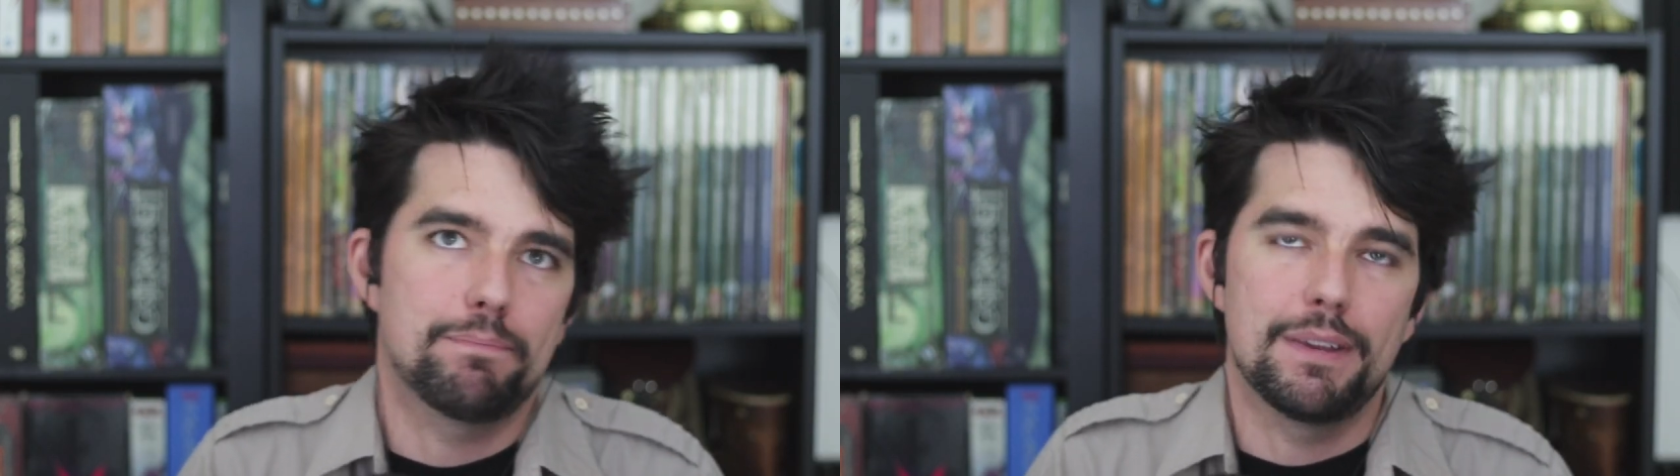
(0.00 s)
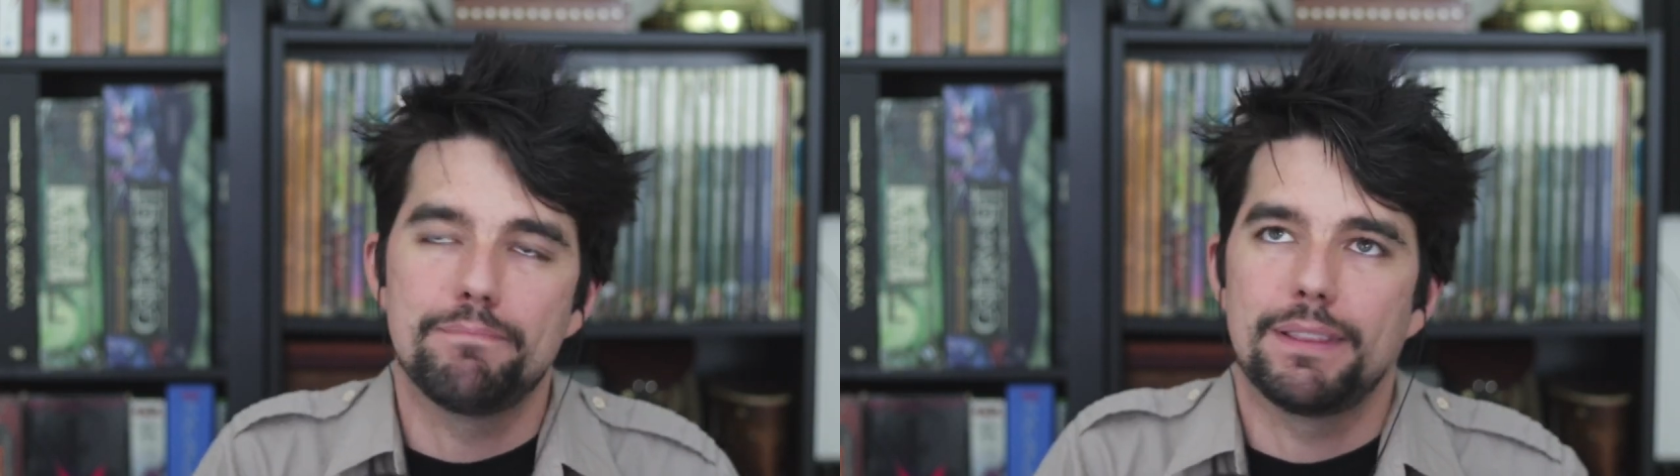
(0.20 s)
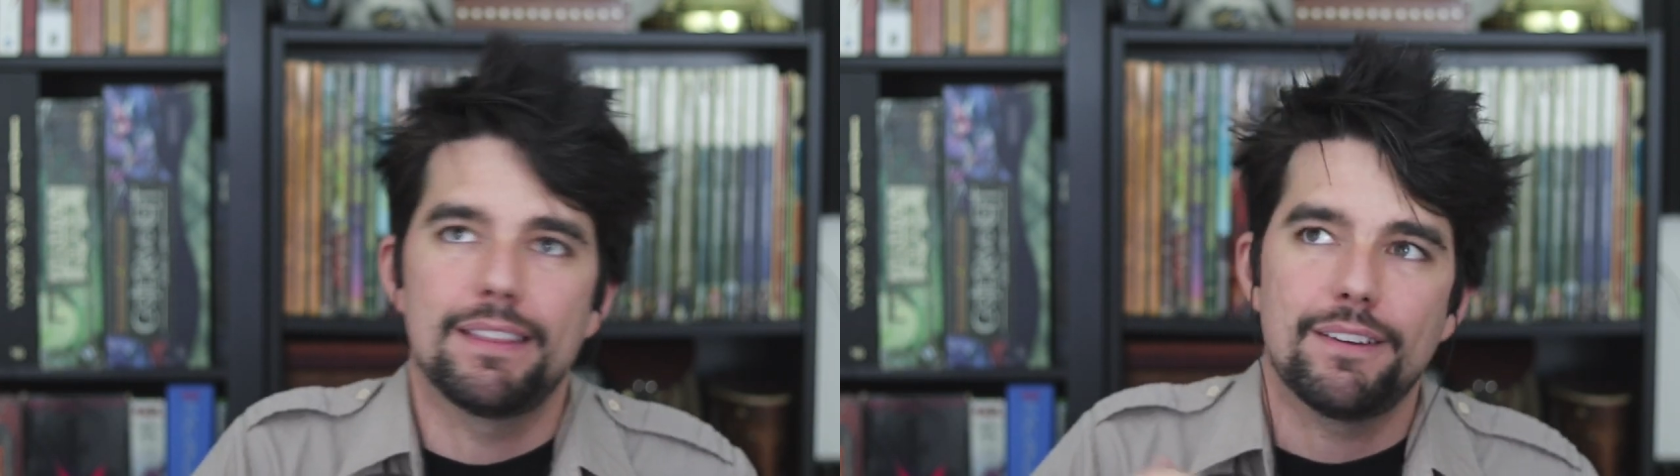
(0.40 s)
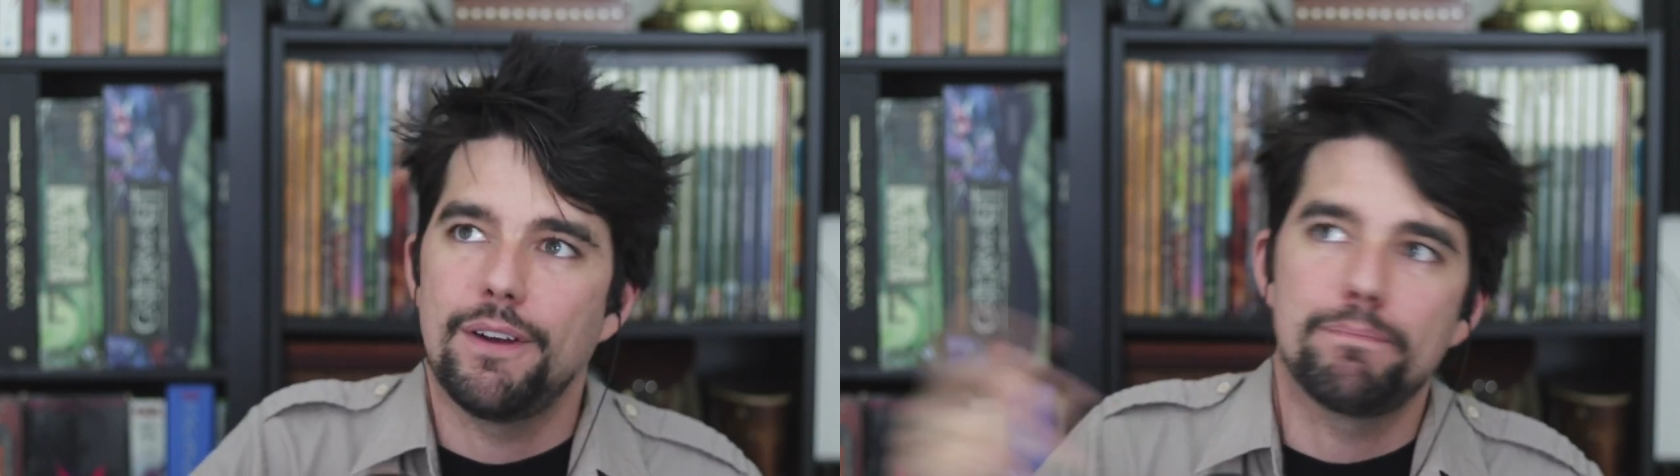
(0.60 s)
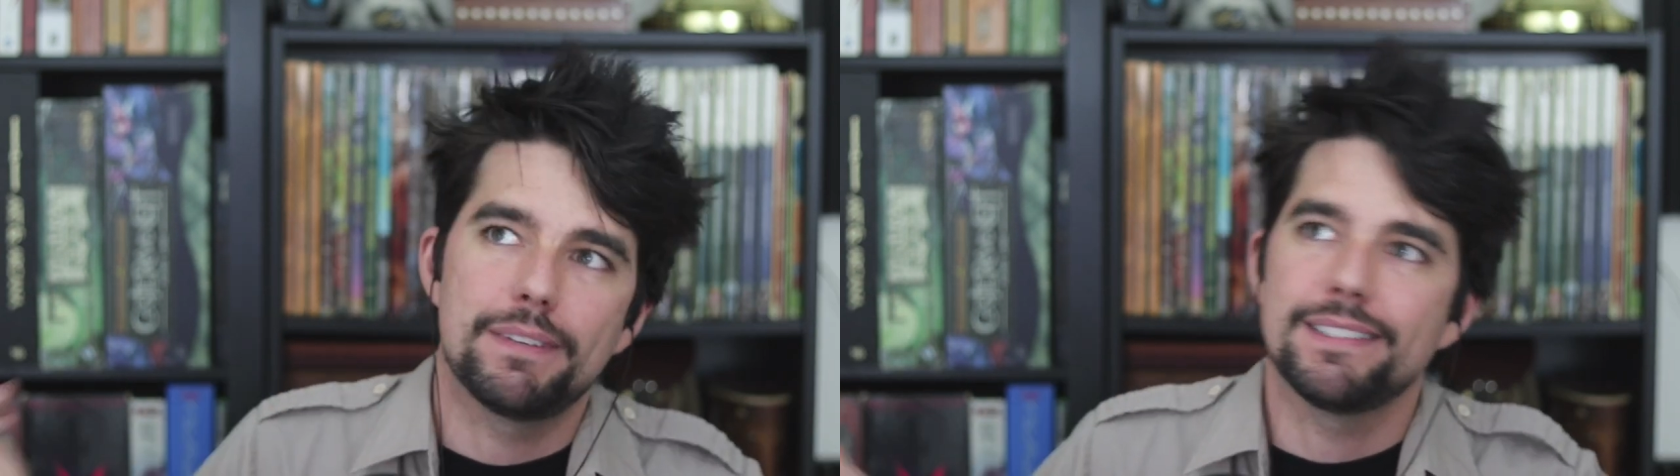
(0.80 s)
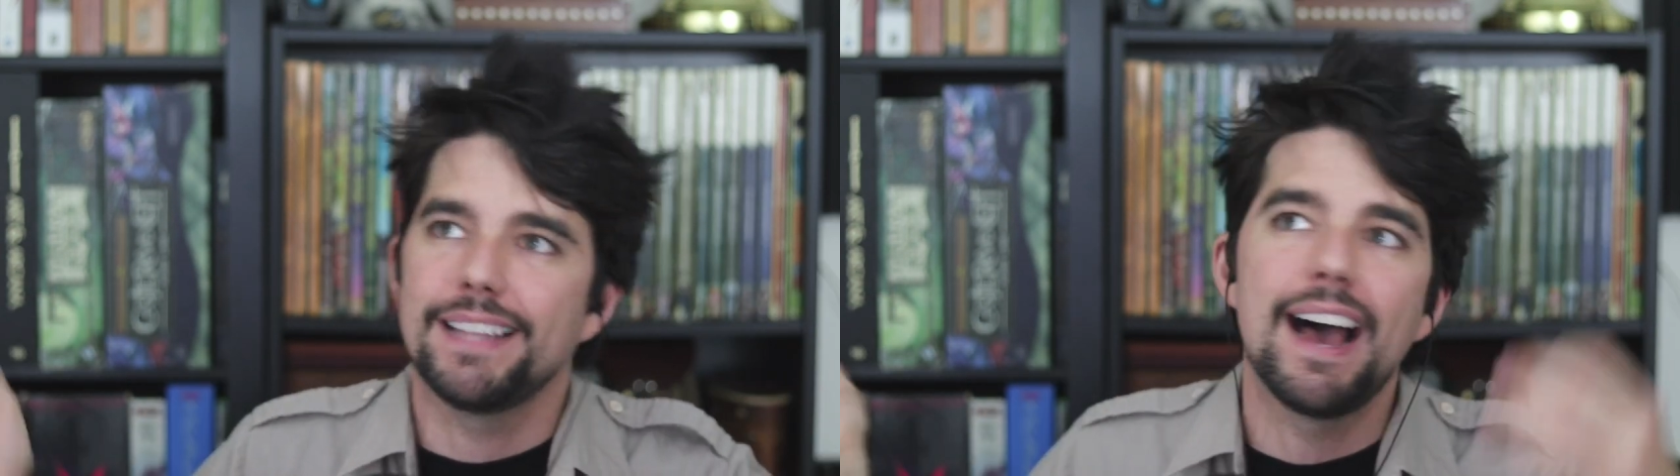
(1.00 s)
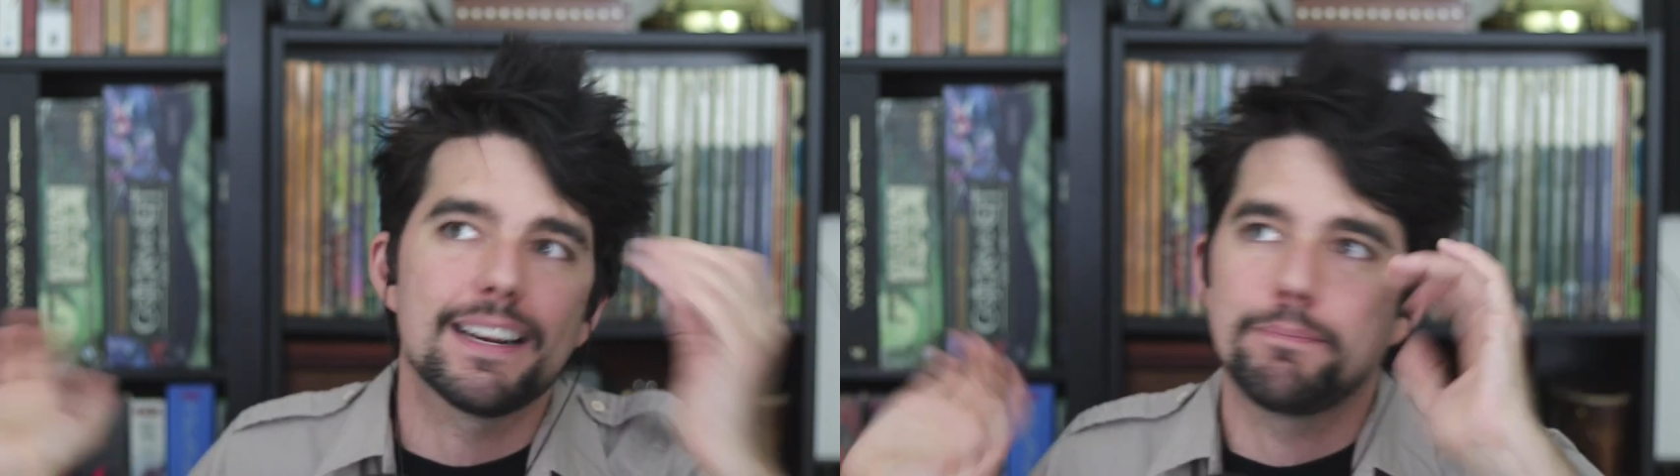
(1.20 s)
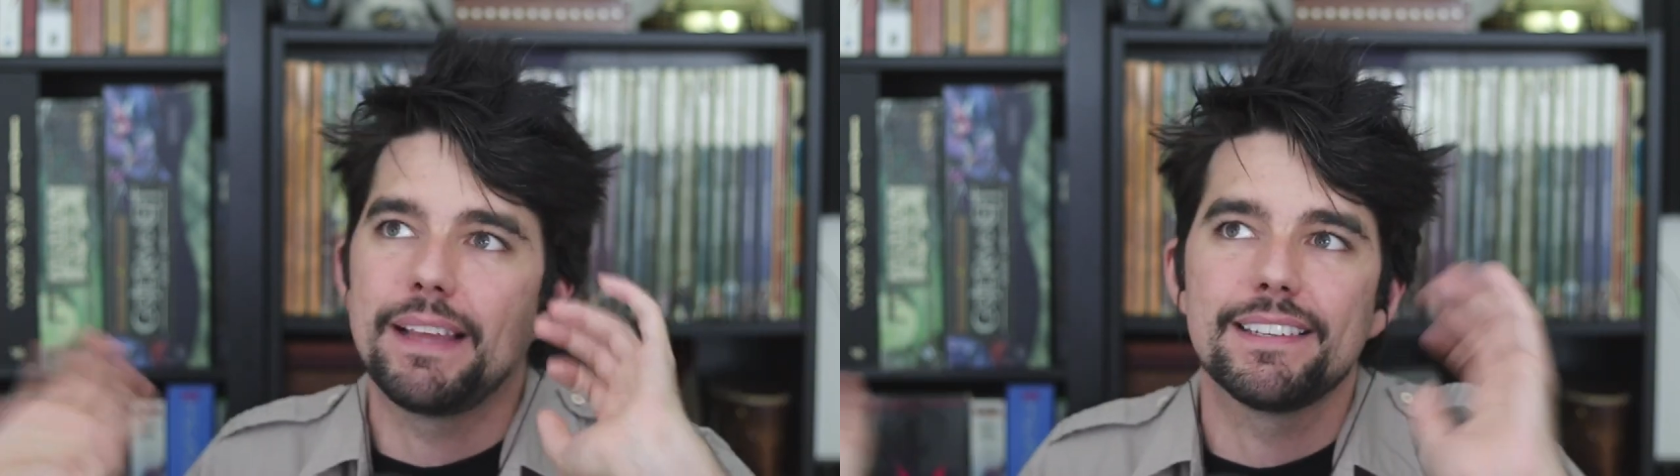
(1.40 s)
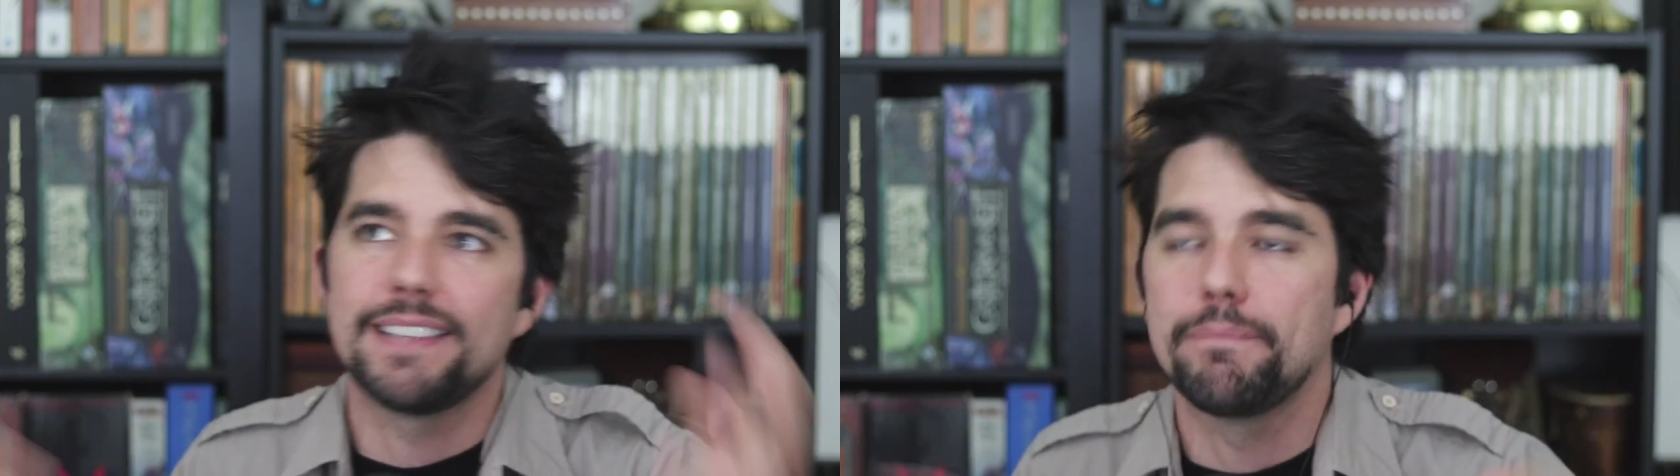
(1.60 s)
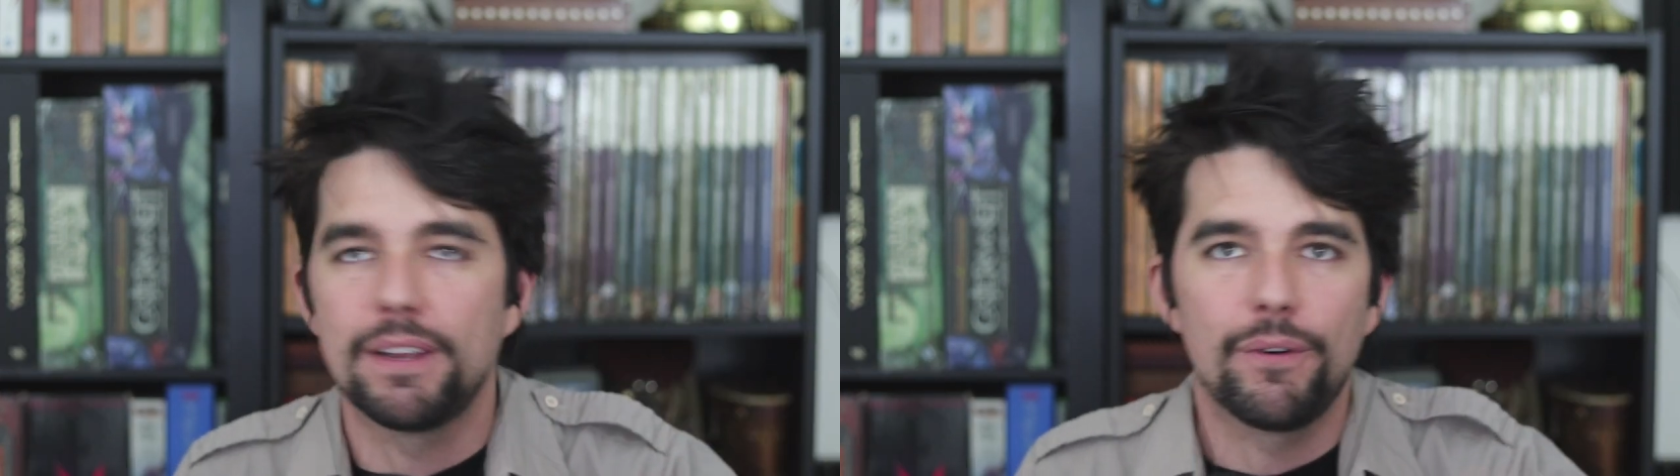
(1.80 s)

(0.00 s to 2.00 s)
but the crypt is locked by the something.